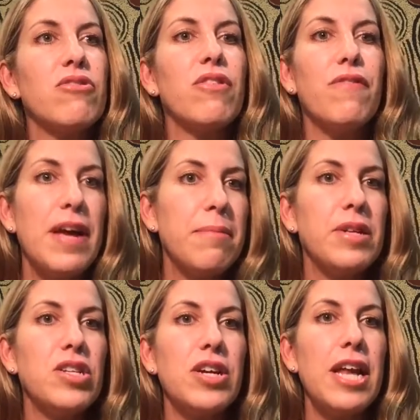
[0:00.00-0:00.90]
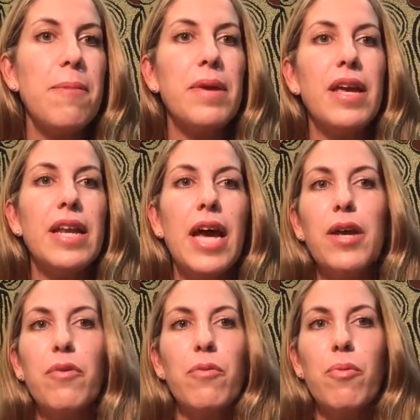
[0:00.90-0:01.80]
on your family dynamic and how
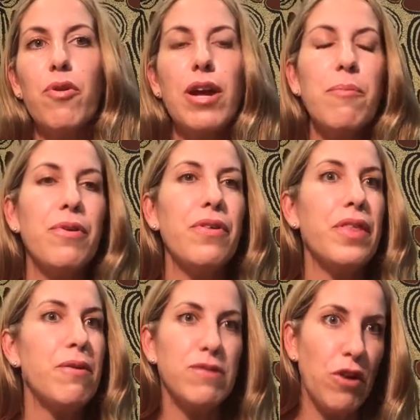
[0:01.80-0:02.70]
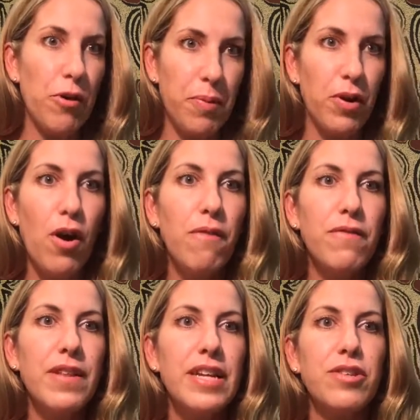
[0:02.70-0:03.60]
you were brought up, whether there was open
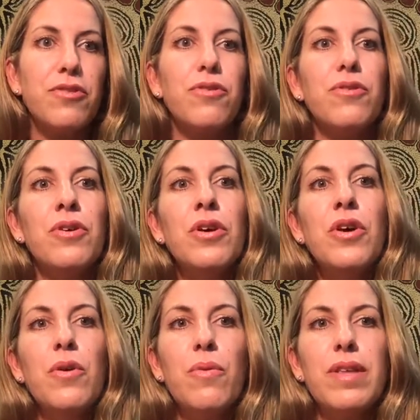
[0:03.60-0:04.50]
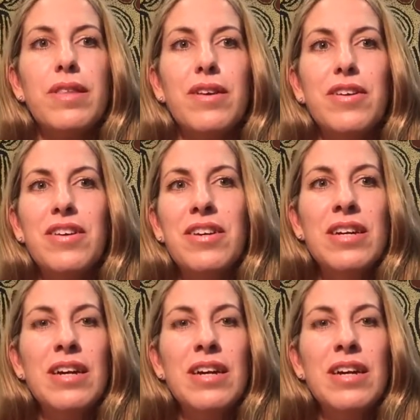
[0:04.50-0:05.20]
conflict or whether